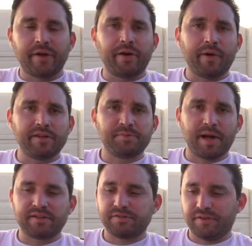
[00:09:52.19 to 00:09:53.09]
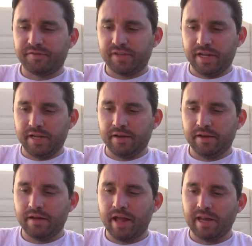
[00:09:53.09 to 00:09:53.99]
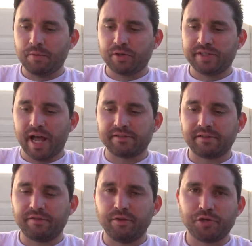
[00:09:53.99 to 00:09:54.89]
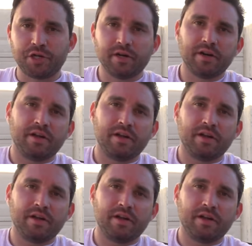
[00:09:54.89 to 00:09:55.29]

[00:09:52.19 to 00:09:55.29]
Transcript: Terry Rides Bikes 15, any more tats in the future?